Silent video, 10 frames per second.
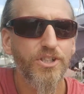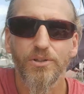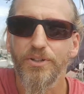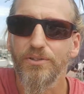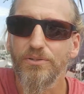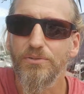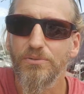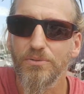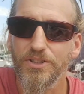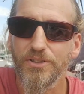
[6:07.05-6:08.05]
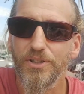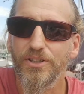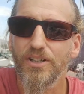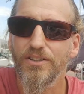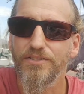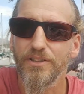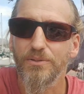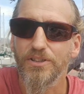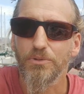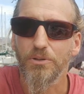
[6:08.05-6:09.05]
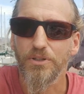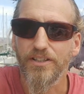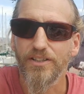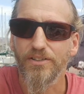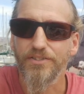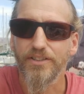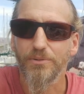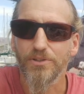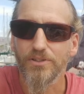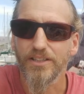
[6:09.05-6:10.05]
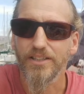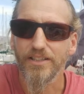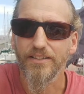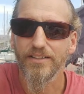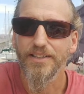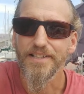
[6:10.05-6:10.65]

show you what's going on on zero and what we did on zero and